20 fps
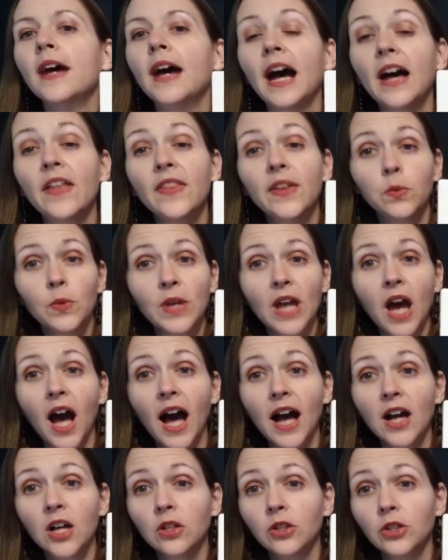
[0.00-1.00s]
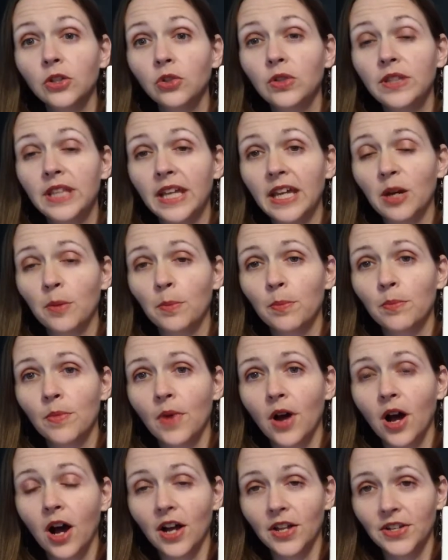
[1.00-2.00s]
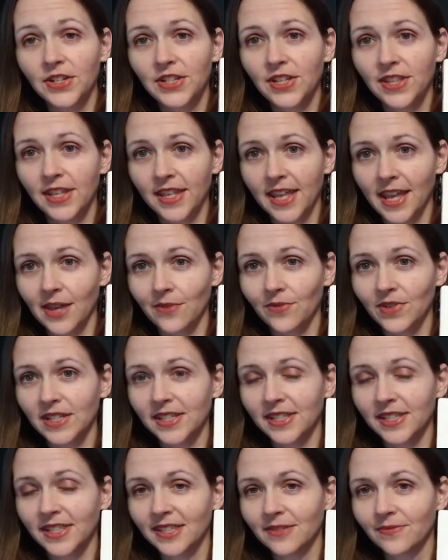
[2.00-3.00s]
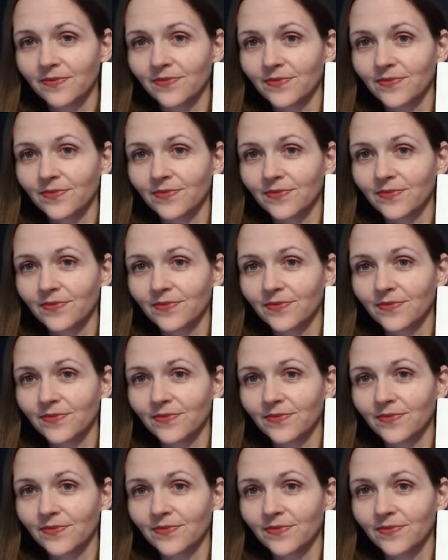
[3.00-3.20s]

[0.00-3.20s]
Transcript: And then we hot glued them onto the canvas.